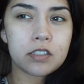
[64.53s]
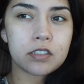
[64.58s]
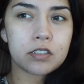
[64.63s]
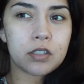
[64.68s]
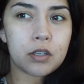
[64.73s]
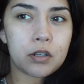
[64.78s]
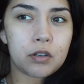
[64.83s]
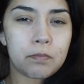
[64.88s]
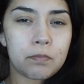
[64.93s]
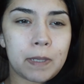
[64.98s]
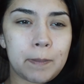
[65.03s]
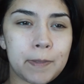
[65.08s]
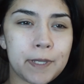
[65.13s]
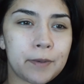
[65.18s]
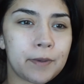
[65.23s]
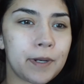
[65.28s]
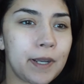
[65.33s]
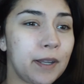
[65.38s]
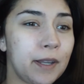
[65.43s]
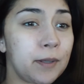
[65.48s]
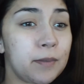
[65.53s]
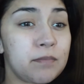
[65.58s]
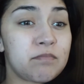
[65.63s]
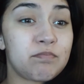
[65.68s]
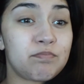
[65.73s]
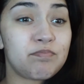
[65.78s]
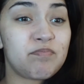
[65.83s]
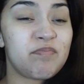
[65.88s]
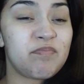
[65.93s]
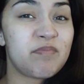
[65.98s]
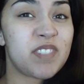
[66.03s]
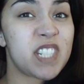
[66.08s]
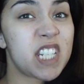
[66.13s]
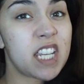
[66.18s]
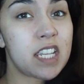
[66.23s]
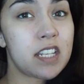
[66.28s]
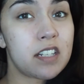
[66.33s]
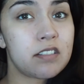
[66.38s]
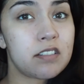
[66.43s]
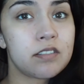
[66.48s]
So maybe around
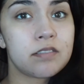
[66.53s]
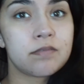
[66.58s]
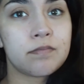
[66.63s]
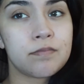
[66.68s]
10,